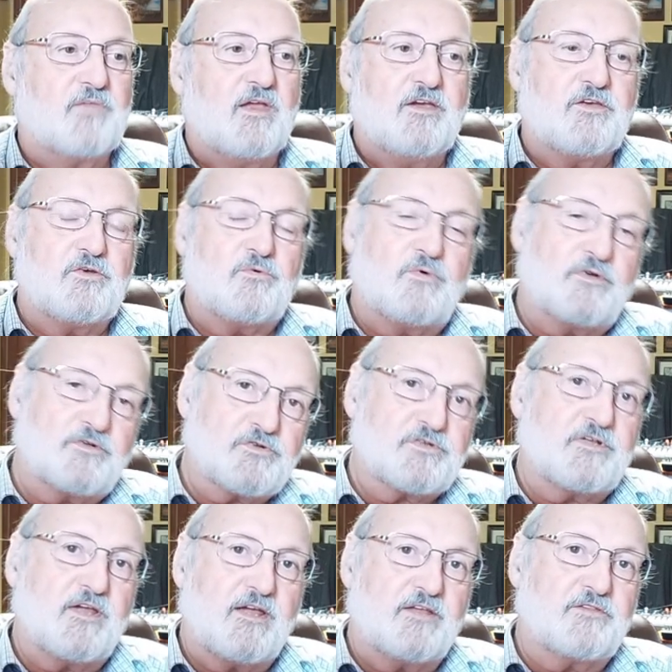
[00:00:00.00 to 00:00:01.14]
You
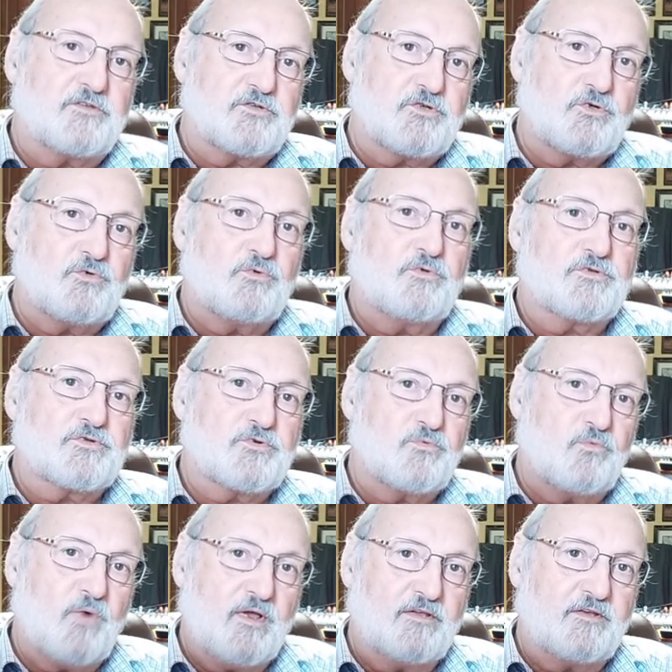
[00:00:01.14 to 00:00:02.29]
understand the tools
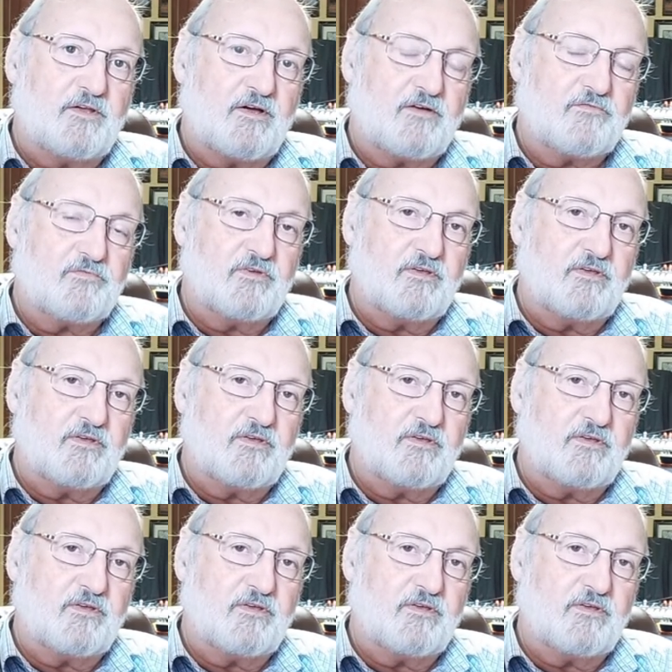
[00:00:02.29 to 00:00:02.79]
well enough